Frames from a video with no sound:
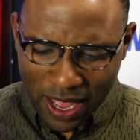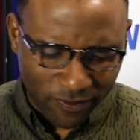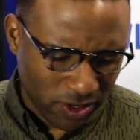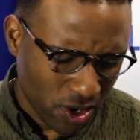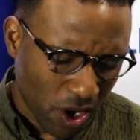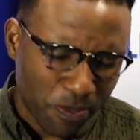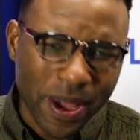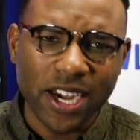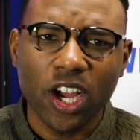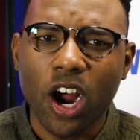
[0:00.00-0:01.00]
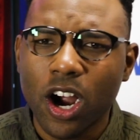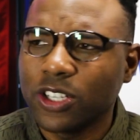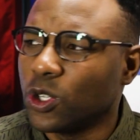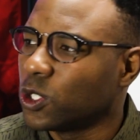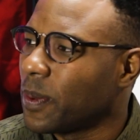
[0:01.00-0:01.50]
have, you know, Ben
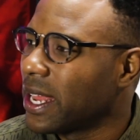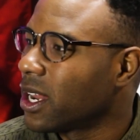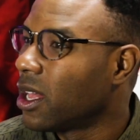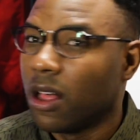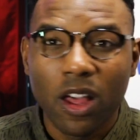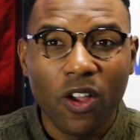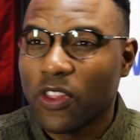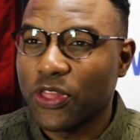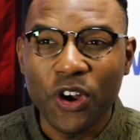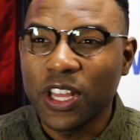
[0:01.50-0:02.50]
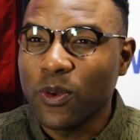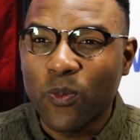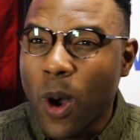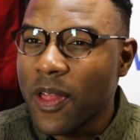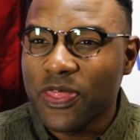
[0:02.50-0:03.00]
Carson who spent
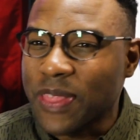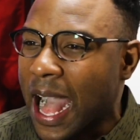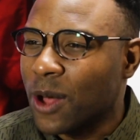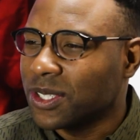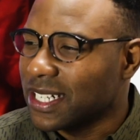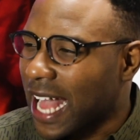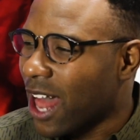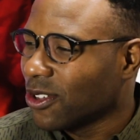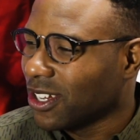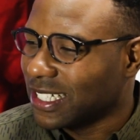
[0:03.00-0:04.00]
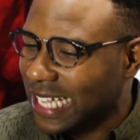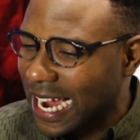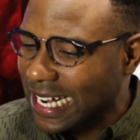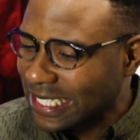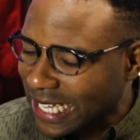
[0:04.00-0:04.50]
$31,000 on a
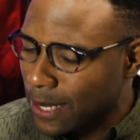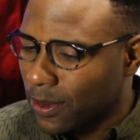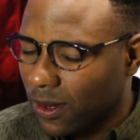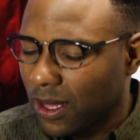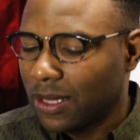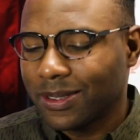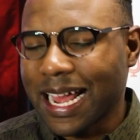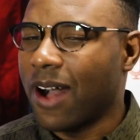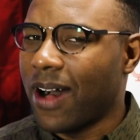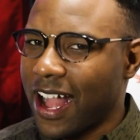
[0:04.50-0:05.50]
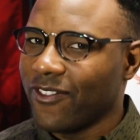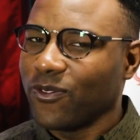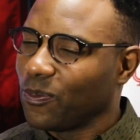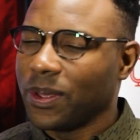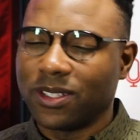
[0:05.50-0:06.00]
dining table. Now,
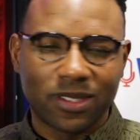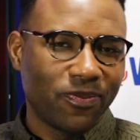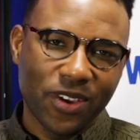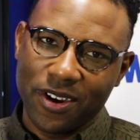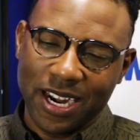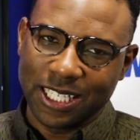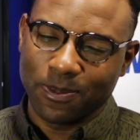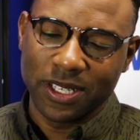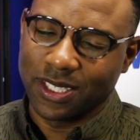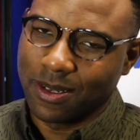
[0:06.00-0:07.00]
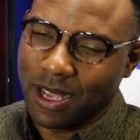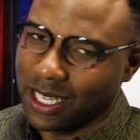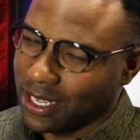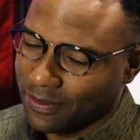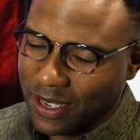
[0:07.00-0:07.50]
I've been to some very nice places in my
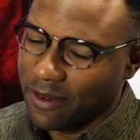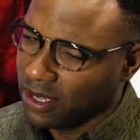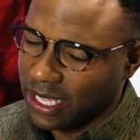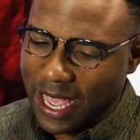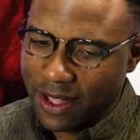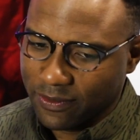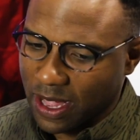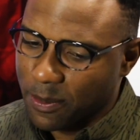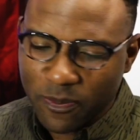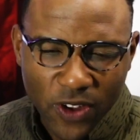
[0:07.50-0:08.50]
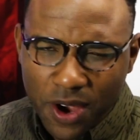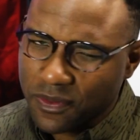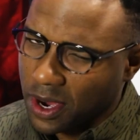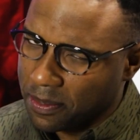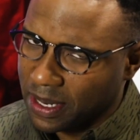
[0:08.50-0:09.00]
life. I really have. I've been very,
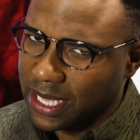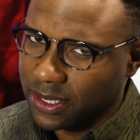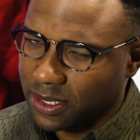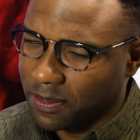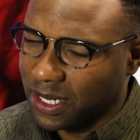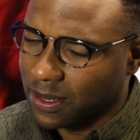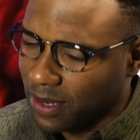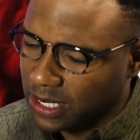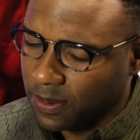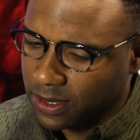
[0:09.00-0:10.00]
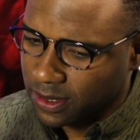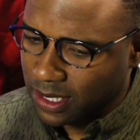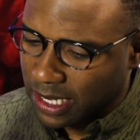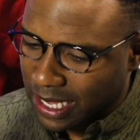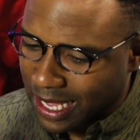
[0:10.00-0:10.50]
very blessed to be to some nice places.
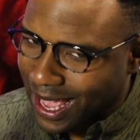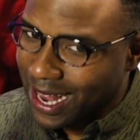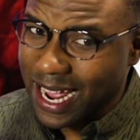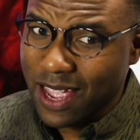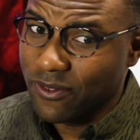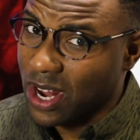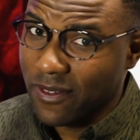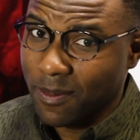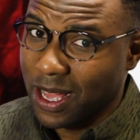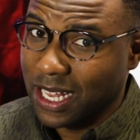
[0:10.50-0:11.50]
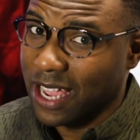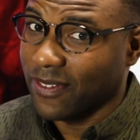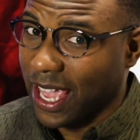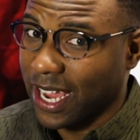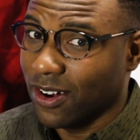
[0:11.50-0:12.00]
And I have never in my
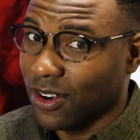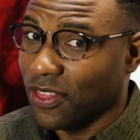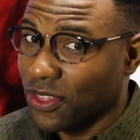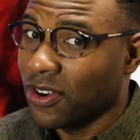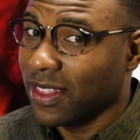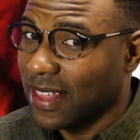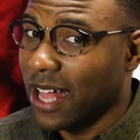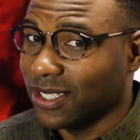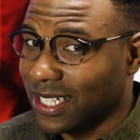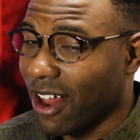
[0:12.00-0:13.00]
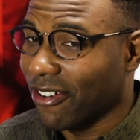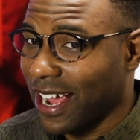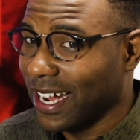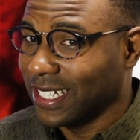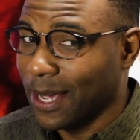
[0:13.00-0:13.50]
life ate on a $30,000
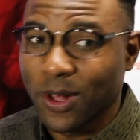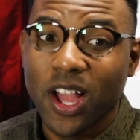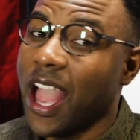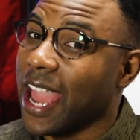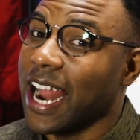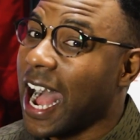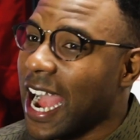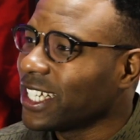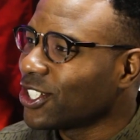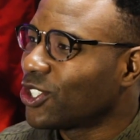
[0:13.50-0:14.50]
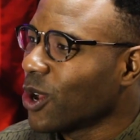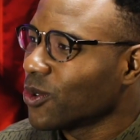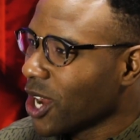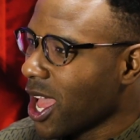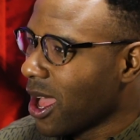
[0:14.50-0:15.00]
dining table. And I just
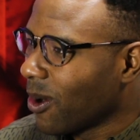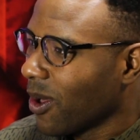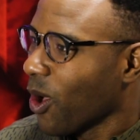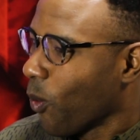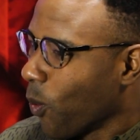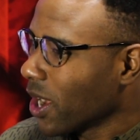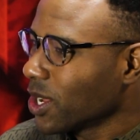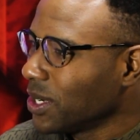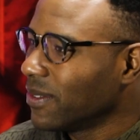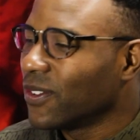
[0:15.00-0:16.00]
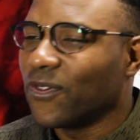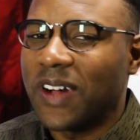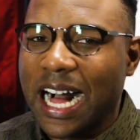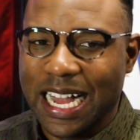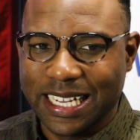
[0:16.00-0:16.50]
don't know where you would even
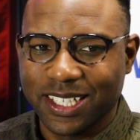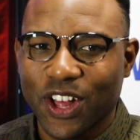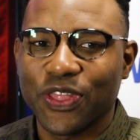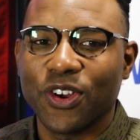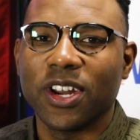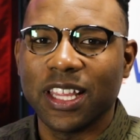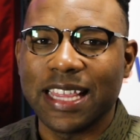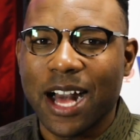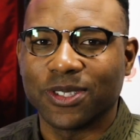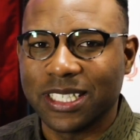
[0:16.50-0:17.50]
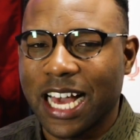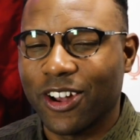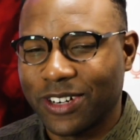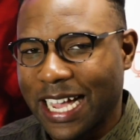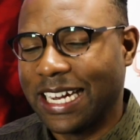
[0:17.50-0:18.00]
find a
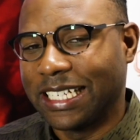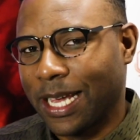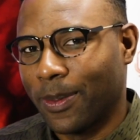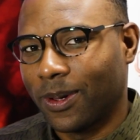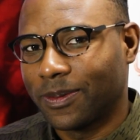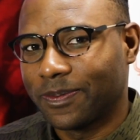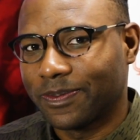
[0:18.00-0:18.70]
$30,000 dining table.